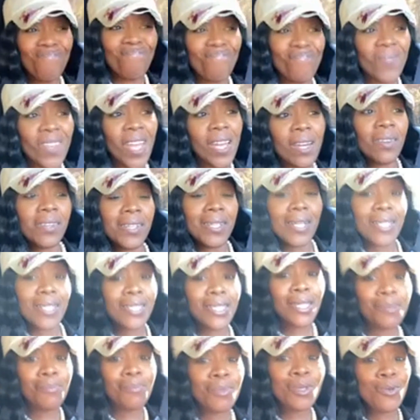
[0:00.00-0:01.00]
how can I say,
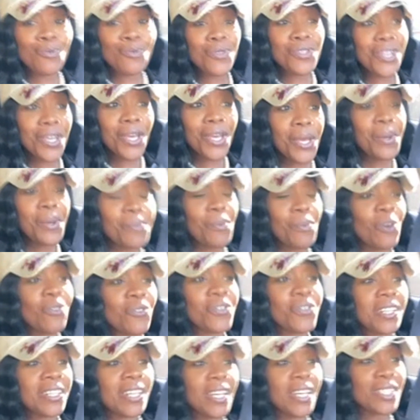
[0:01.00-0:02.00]
mutate over the
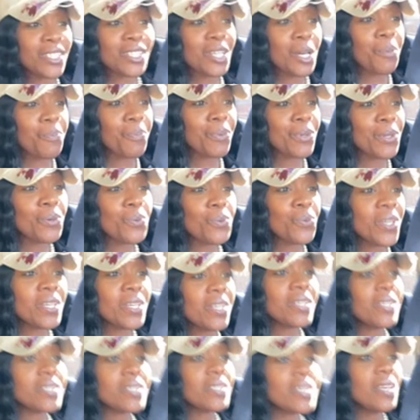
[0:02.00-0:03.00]
next couple of
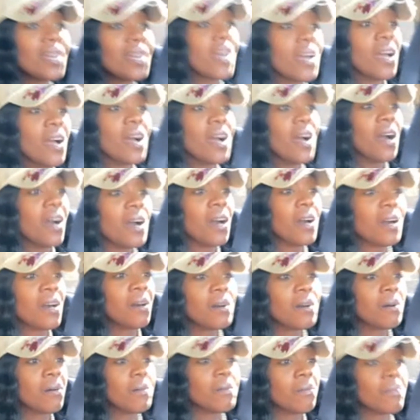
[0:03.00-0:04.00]
weeks,
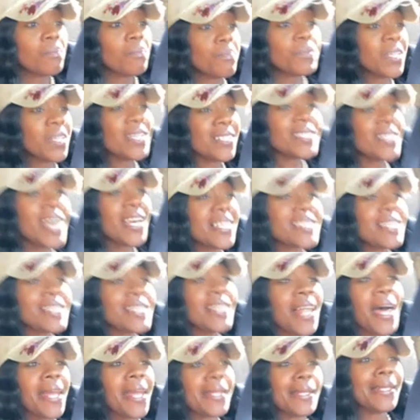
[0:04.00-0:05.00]
because it has a
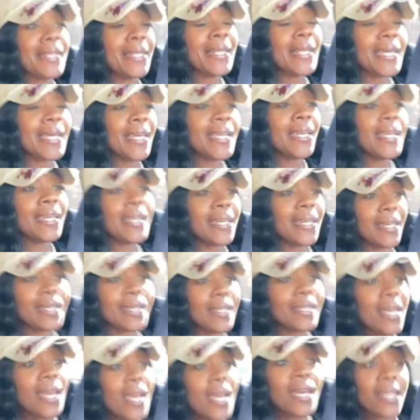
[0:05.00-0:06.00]
lot of land.
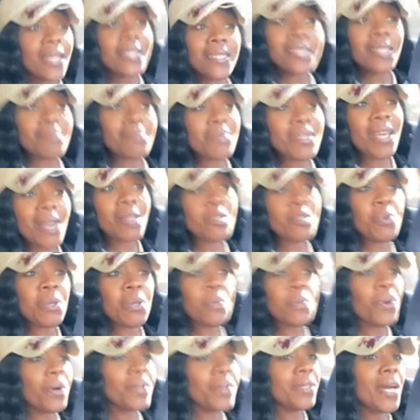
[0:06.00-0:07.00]
And sometimes
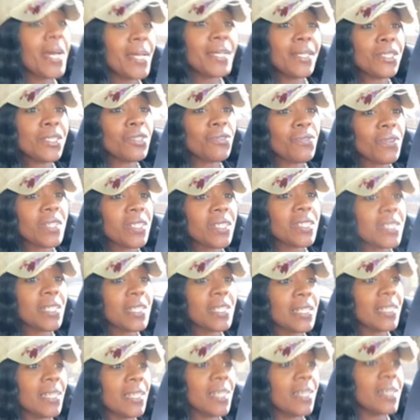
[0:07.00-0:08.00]
people are not interested in
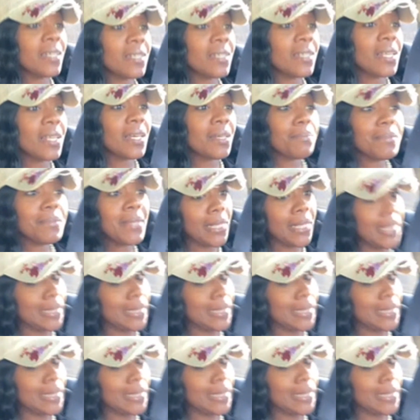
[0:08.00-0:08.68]
land like me.